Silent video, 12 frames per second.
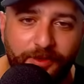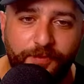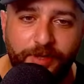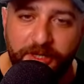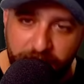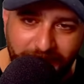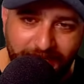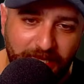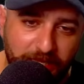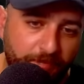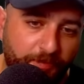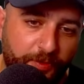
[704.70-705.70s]
to reach that
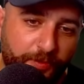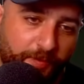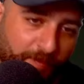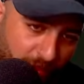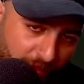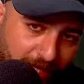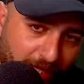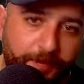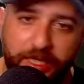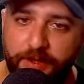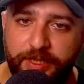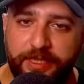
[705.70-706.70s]
improved morale,
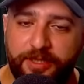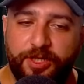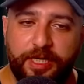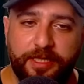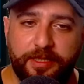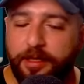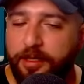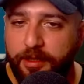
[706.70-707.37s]
because it's just